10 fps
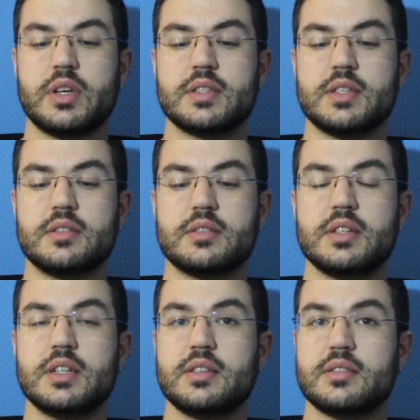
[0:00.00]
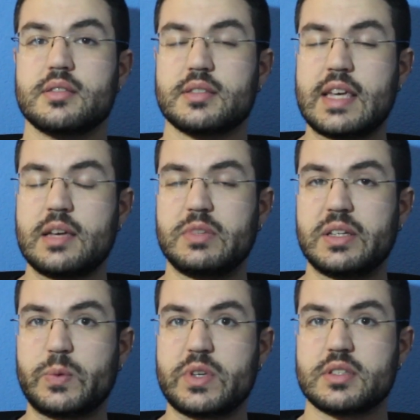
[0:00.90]
since it is the same
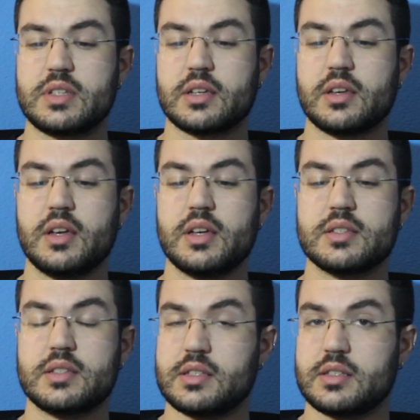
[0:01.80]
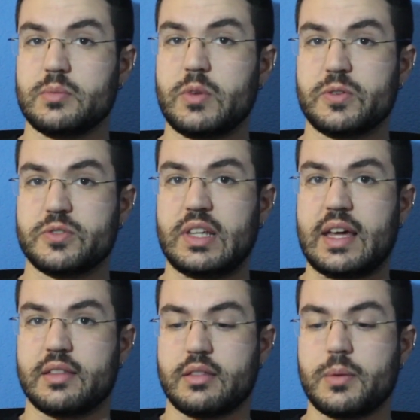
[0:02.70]
linguistic system
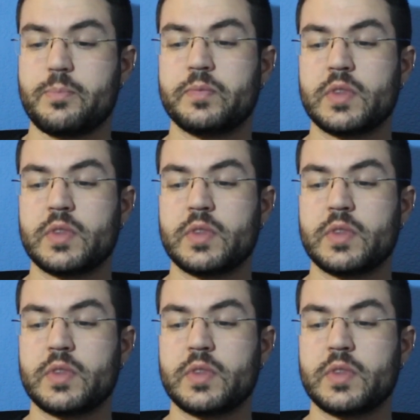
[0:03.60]
underlying them.